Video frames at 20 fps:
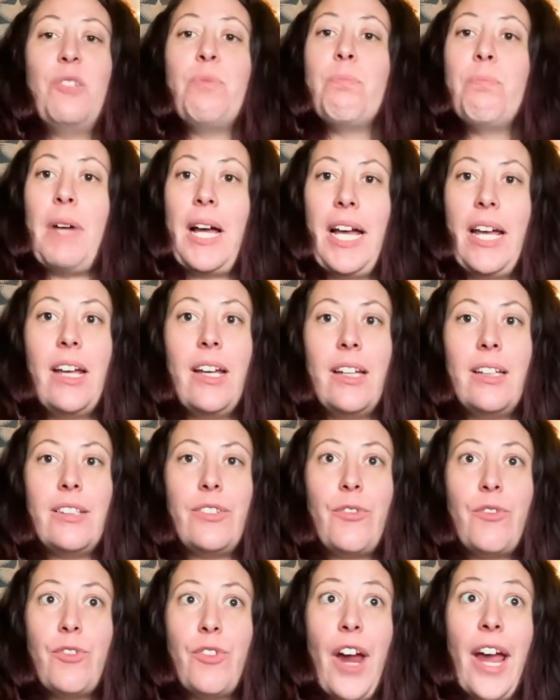But it is
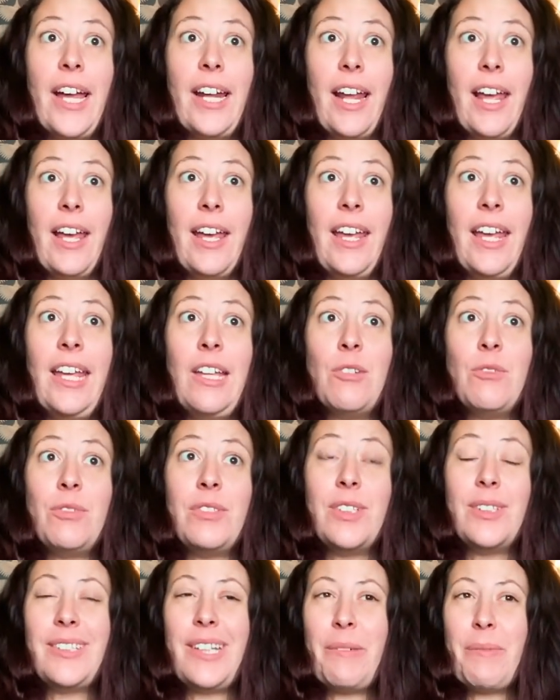Friday,
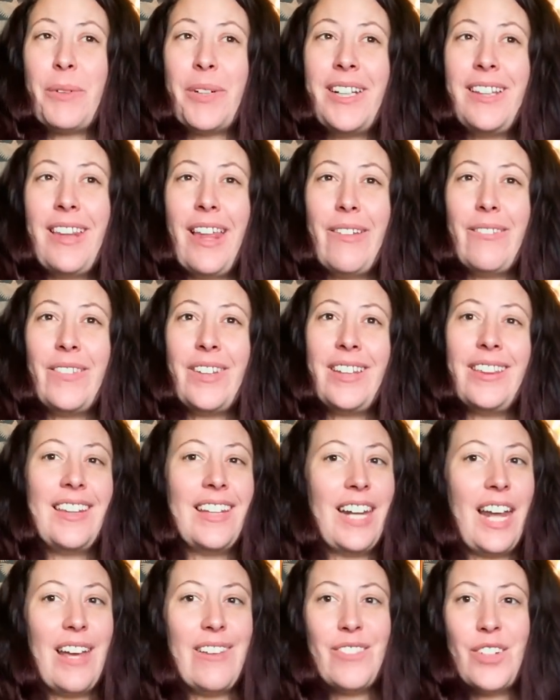December 11th, and
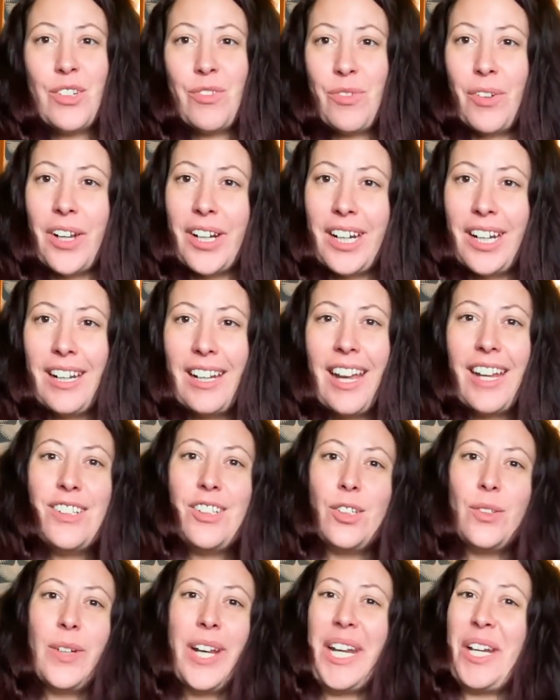every Friday I
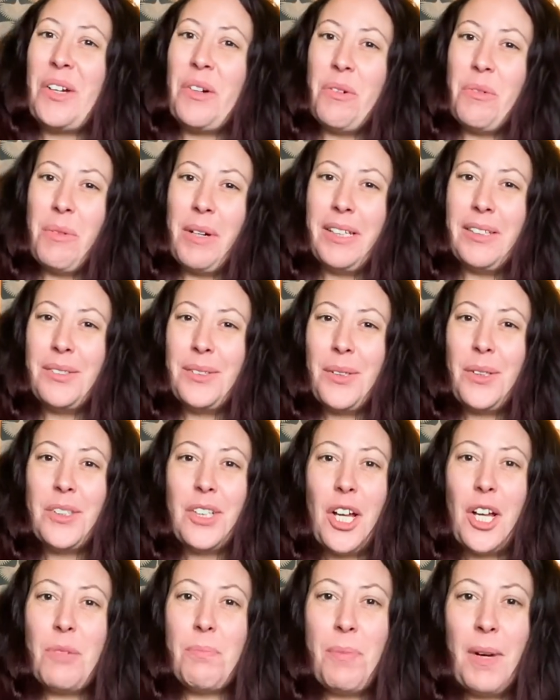do a what sold
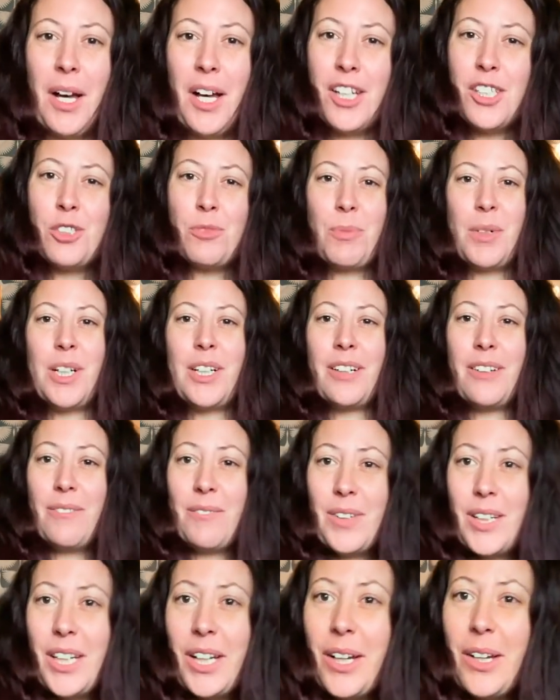on Poshmark
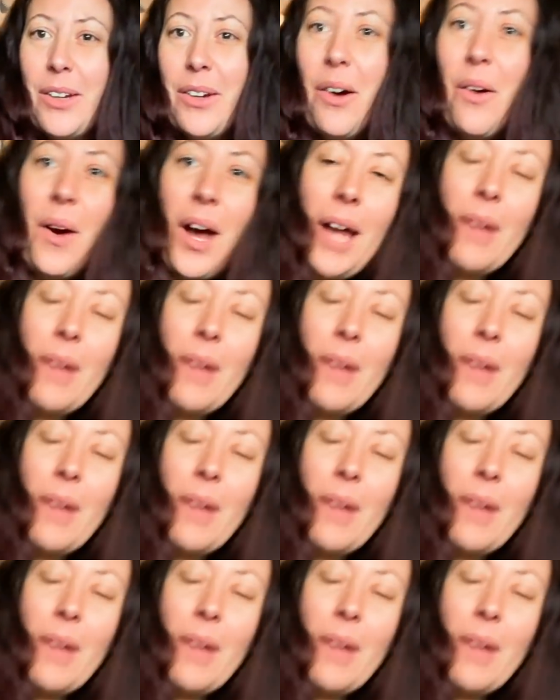video.